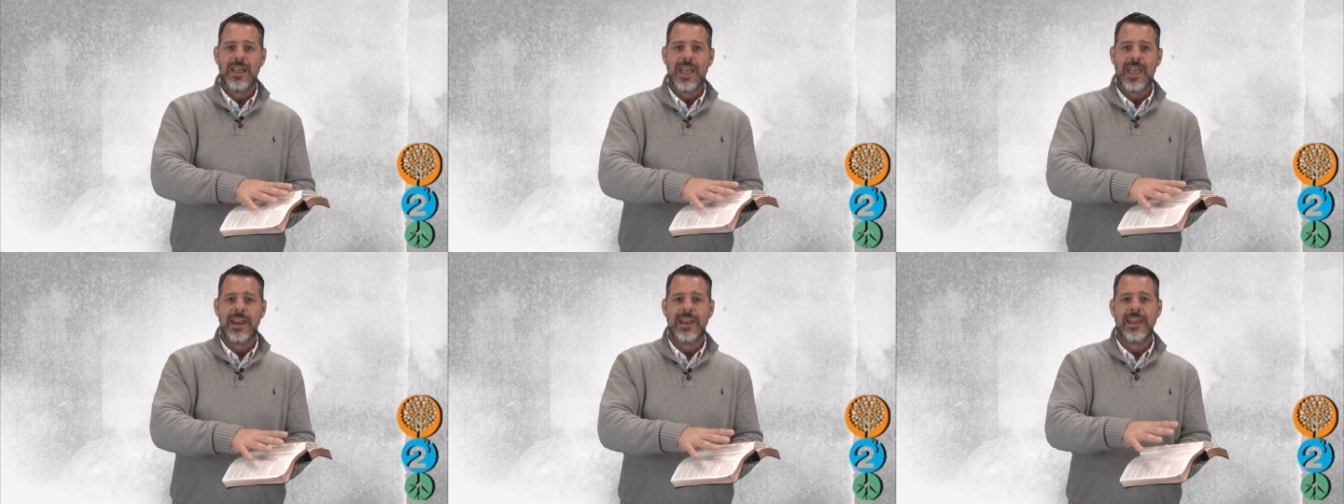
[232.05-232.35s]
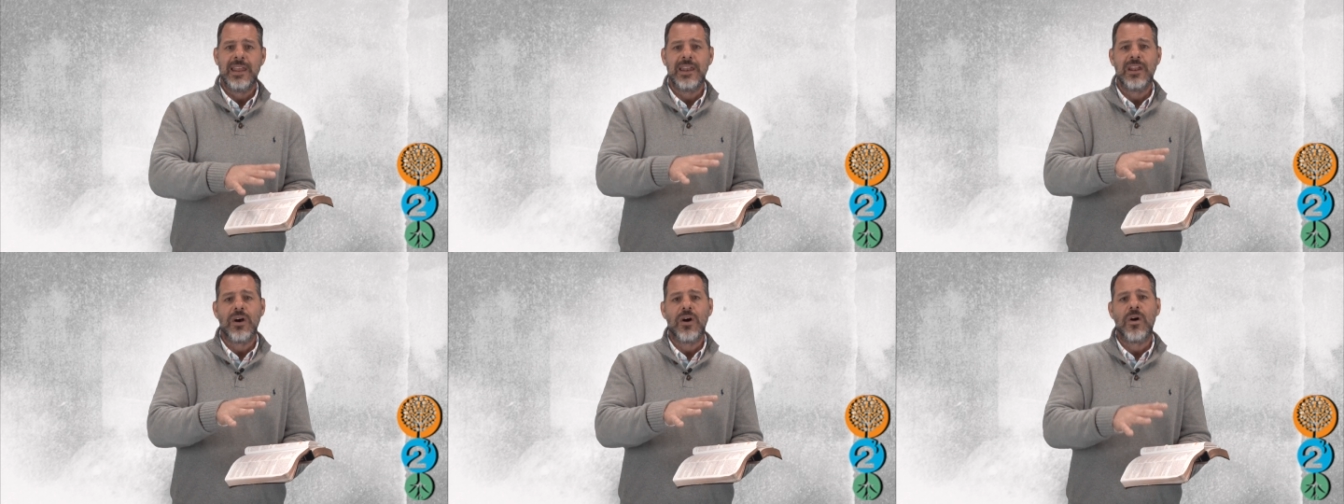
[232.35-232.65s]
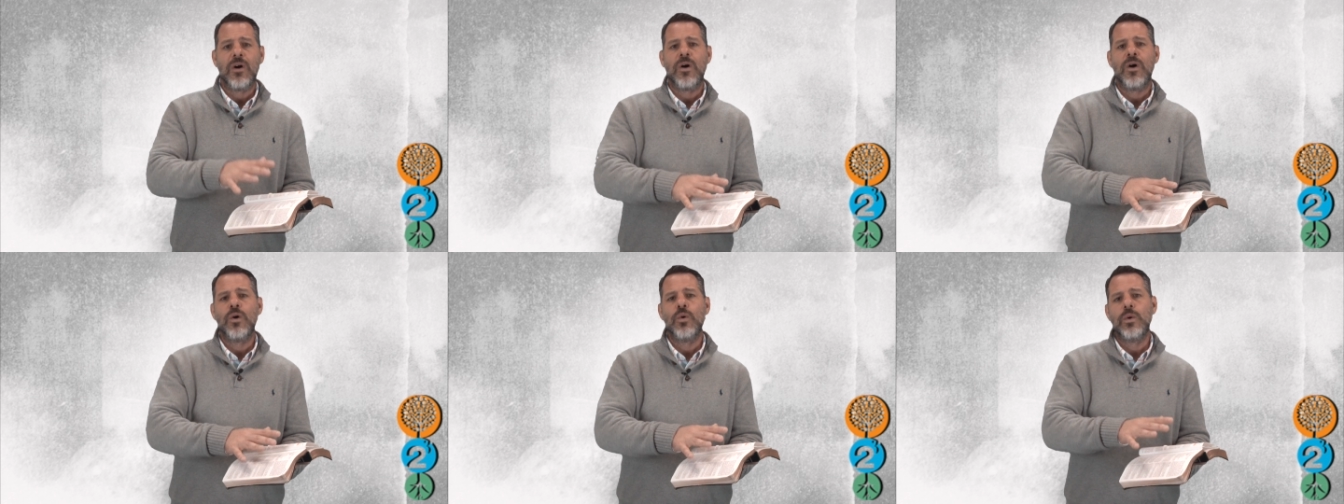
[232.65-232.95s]
And it
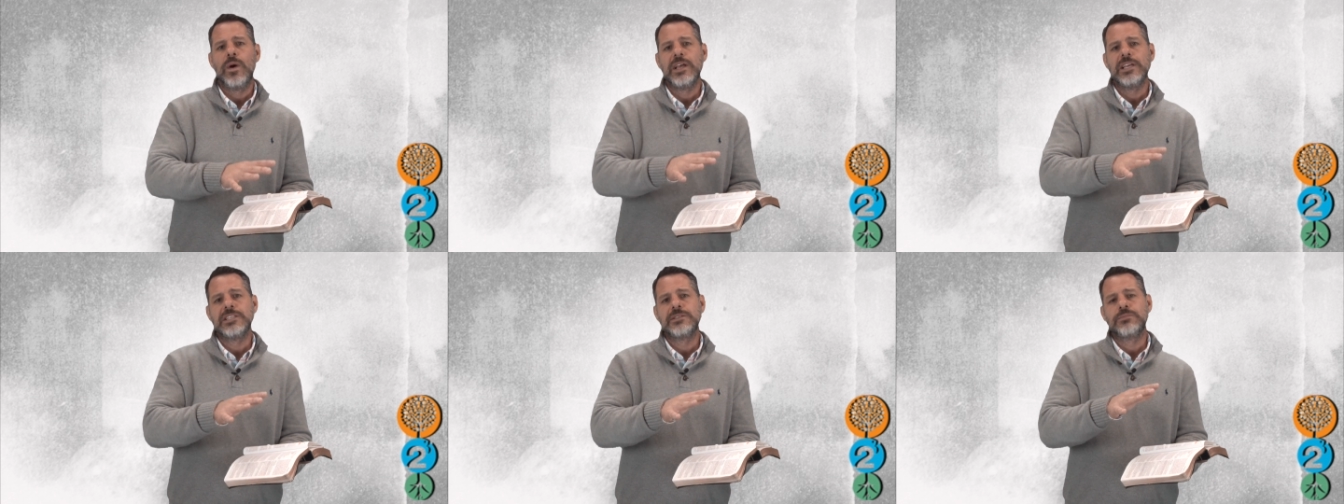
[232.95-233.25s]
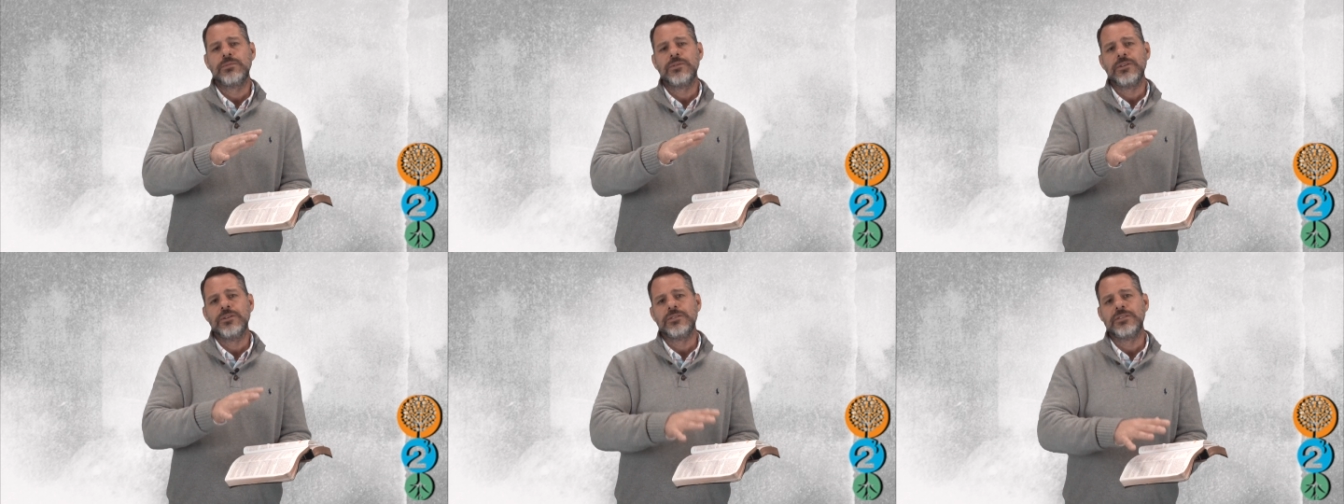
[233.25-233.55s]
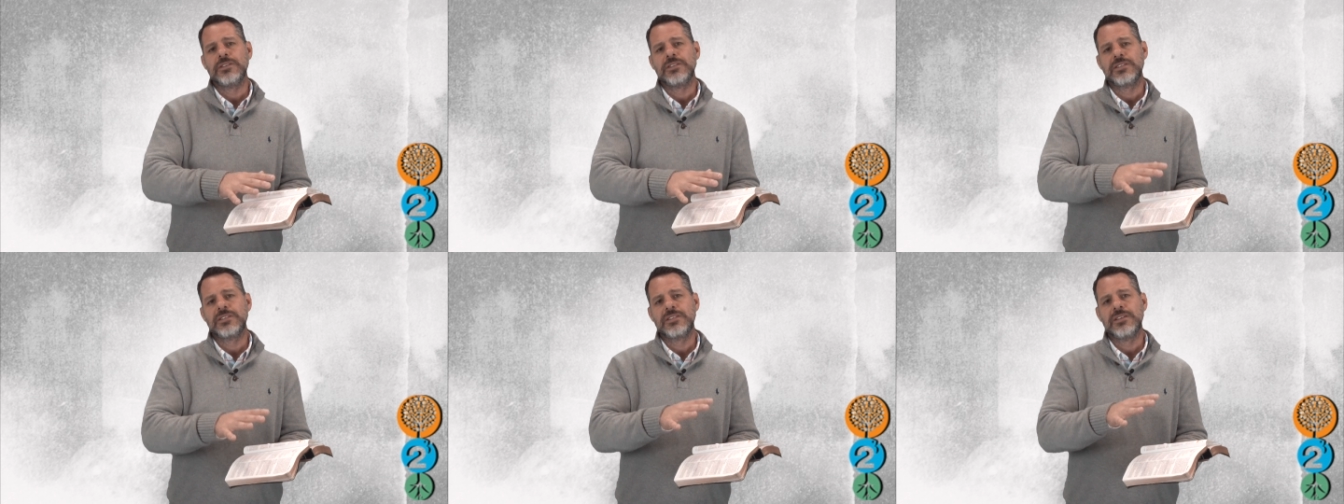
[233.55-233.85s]
always
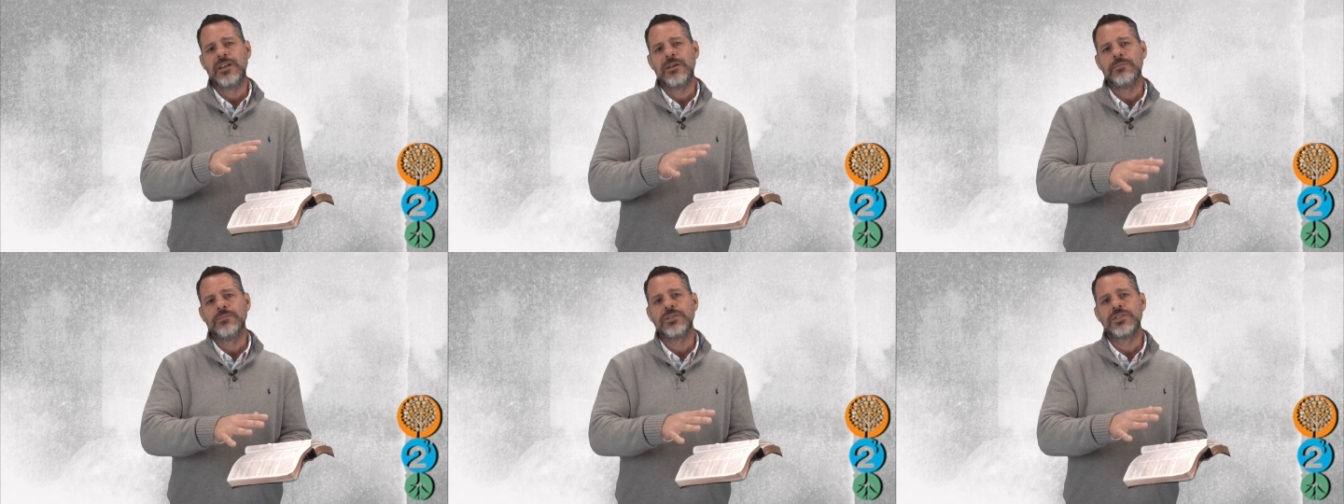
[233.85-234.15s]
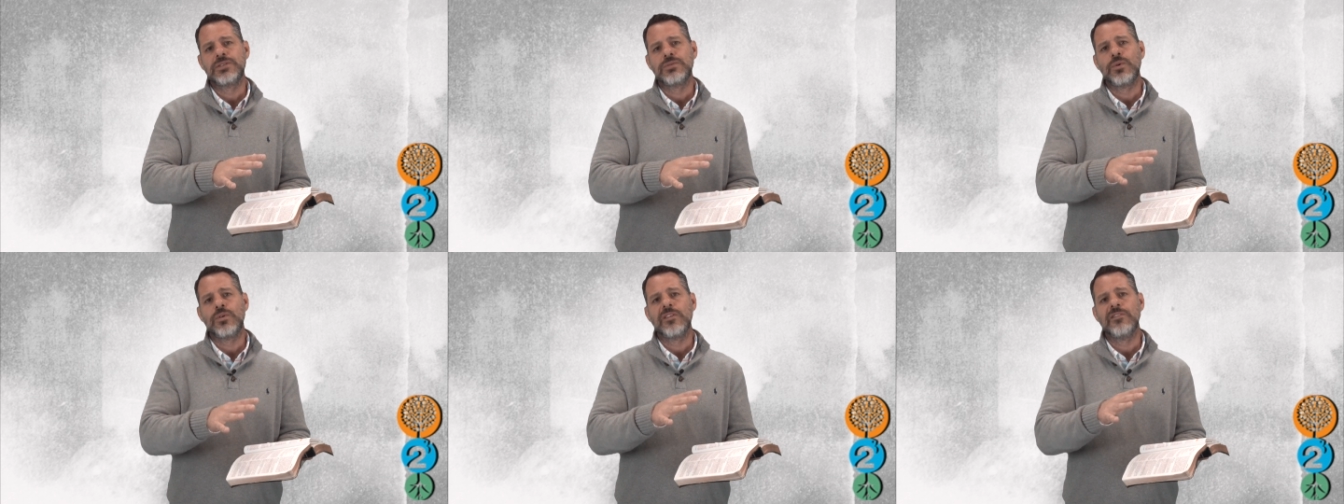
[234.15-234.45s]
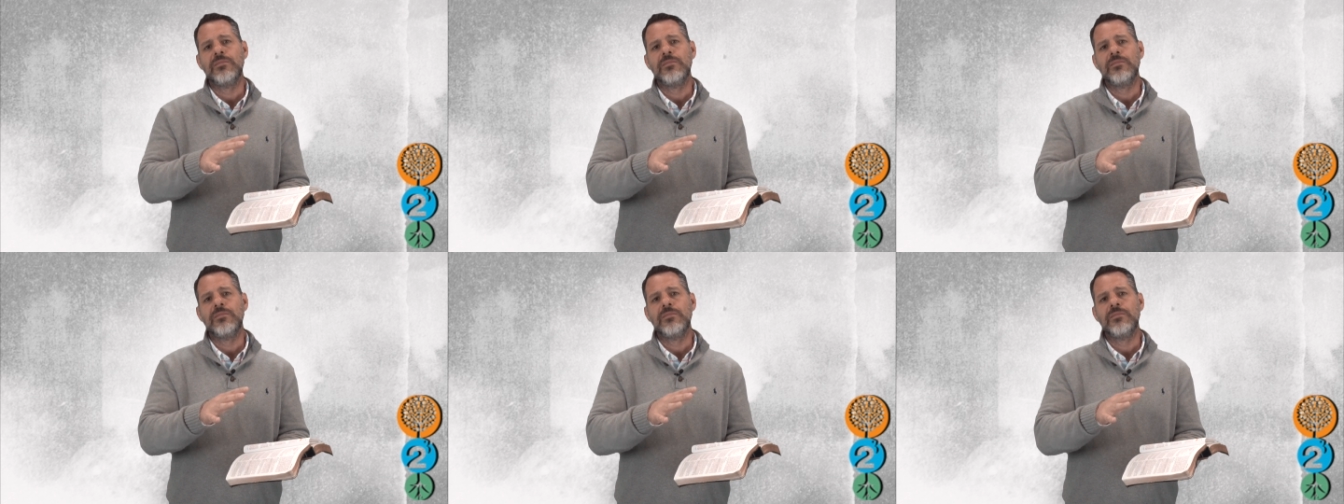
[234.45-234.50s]
produces some sort